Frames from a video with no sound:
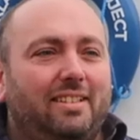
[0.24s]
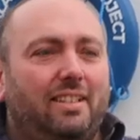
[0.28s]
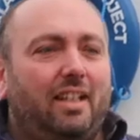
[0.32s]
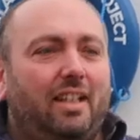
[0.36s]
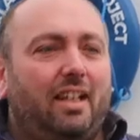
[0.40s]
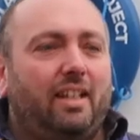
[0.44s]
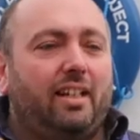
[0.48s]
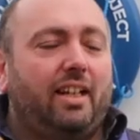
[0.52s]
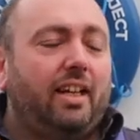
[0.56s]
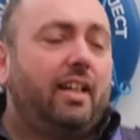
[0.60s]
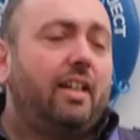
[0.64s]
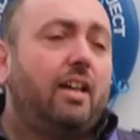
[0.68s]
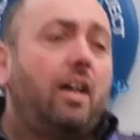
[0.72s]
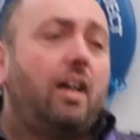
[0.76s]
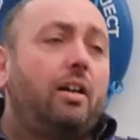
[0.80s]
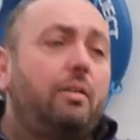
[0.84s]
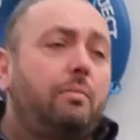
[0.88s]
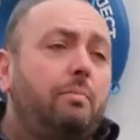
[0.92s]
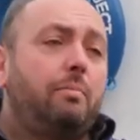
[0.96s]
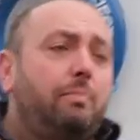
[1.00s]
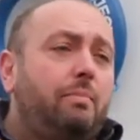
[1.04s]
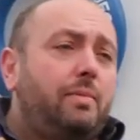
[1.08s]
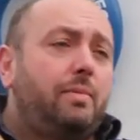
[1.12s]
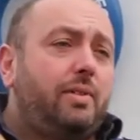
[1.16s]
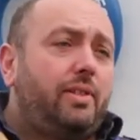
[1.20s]
Okay,
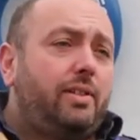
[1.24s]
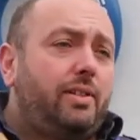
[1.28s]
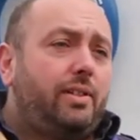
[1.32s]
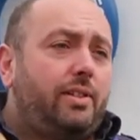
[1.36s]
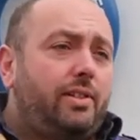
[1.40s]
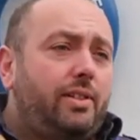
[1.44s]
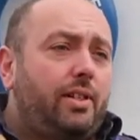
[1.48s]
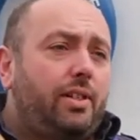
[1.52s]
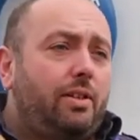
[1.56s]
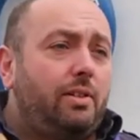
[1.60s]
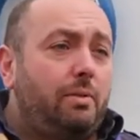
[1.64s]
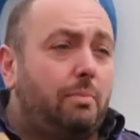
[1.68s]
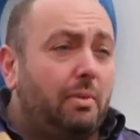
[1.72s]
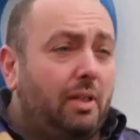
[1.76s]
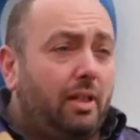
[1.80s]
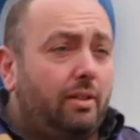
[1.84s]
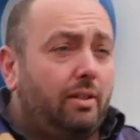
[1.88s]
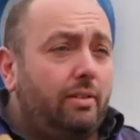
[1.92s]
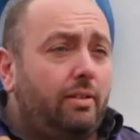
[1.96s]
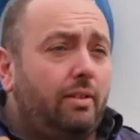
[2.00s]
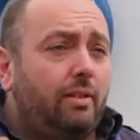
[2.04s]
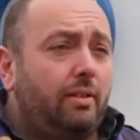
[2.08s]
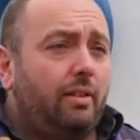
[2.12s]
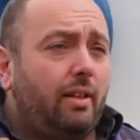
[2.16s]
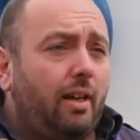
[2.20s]
I'm Tony
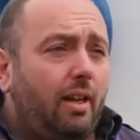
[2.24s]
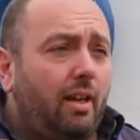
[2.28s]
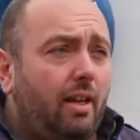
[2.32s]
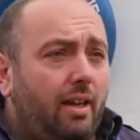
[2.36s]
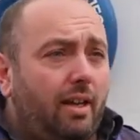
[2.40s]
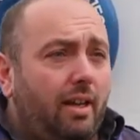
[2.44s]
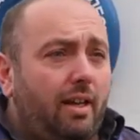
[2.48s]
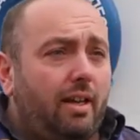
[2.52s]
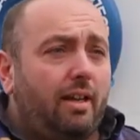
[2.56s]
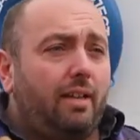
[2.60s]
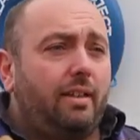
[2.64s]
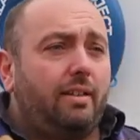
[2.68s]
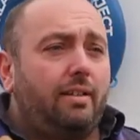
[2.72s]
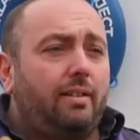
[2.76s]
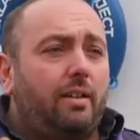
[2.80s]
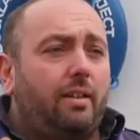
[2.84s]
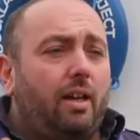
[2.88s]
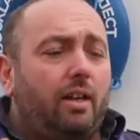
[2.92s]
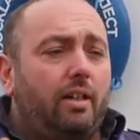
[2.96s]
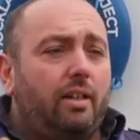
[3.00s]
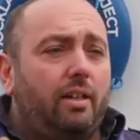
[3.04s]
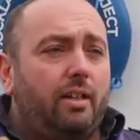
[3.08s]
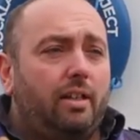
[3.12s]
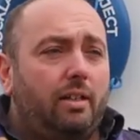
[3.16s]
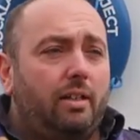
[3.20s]
Malone, and
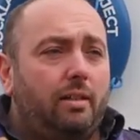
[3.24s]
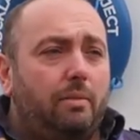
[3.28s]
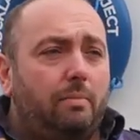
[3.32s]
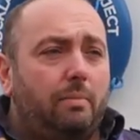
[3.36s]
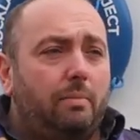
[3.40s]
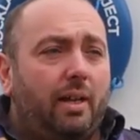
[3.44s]
I'm